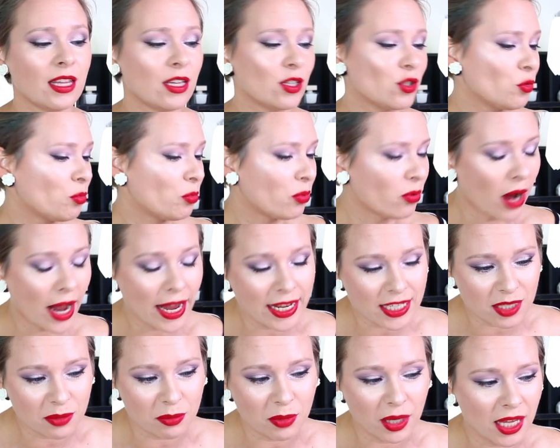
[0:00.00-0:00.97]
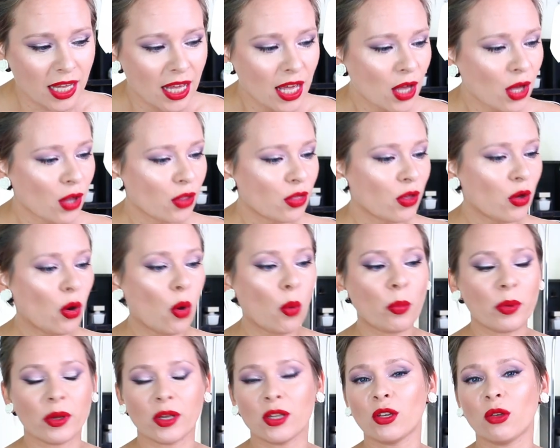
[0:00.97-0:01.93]
They surprised me, they
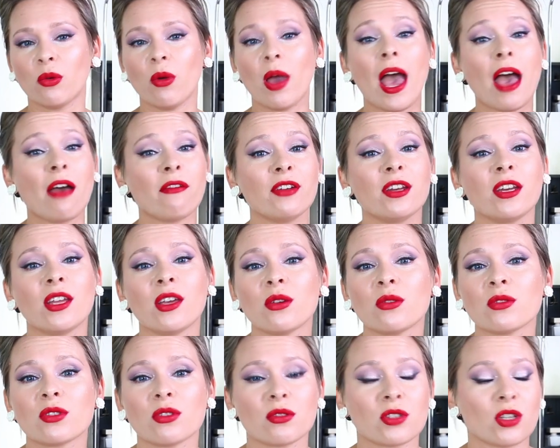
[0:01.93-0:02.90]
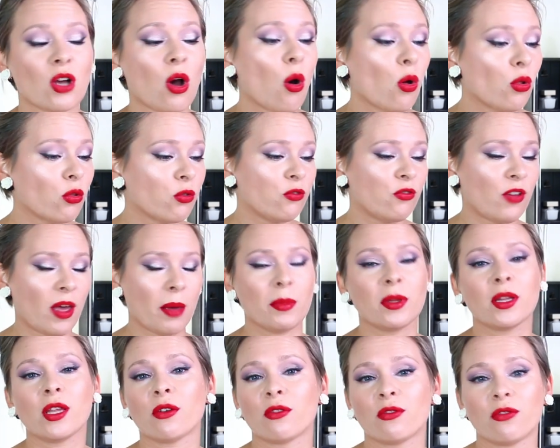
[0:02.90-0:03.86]
opened new avenues. There's a whole
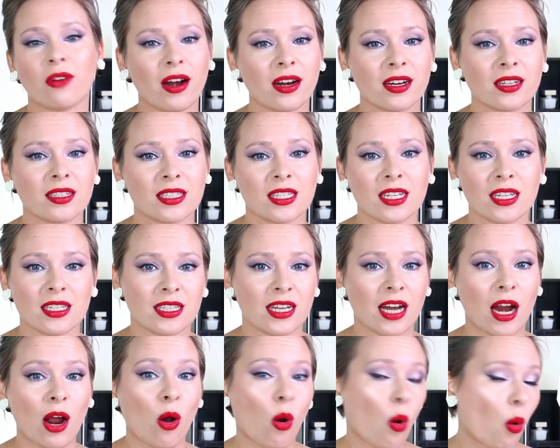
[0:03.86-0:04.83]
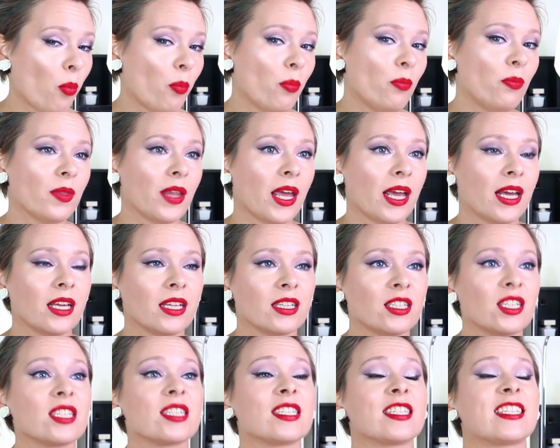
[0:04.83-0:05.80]
family of fragrances that I
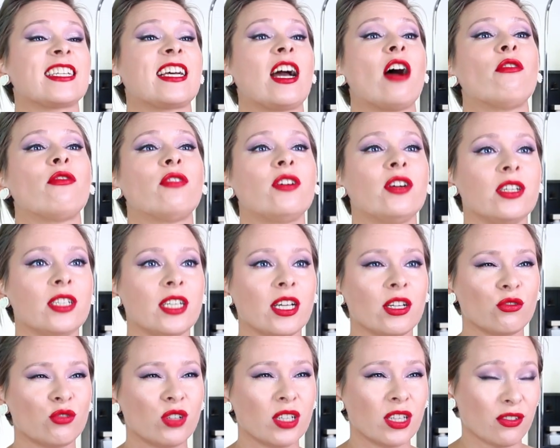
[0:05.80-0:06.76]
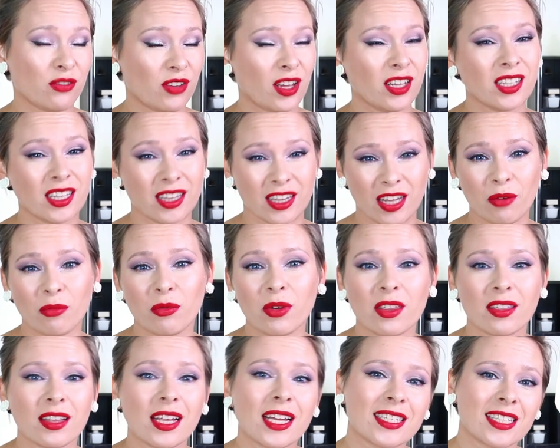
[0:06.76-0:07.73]
discovered and really fell in love
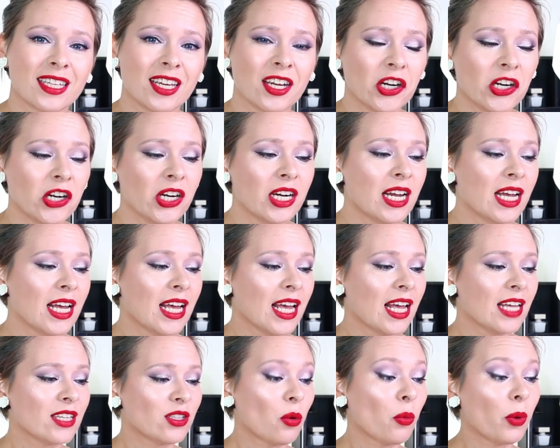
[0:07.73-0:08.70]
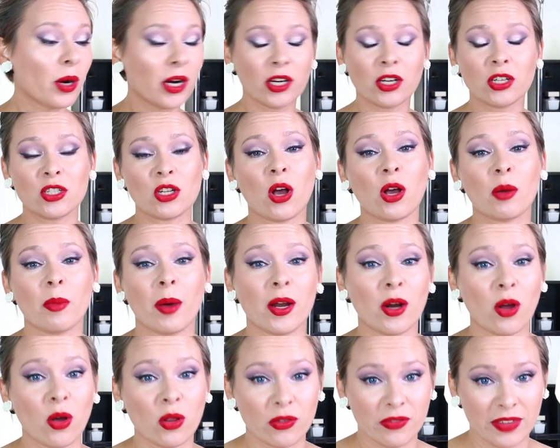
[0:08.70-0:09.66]
with last year. So we're gonna talk
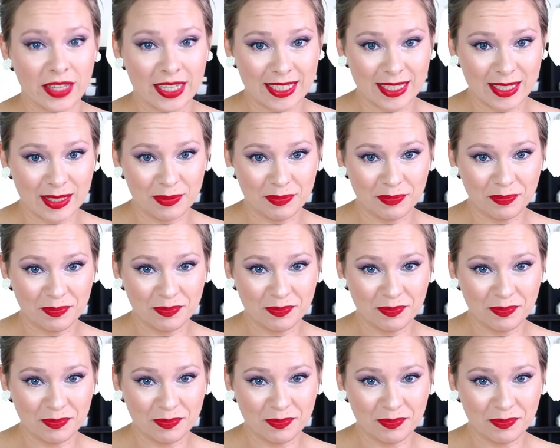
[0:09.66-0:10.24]
about all of this.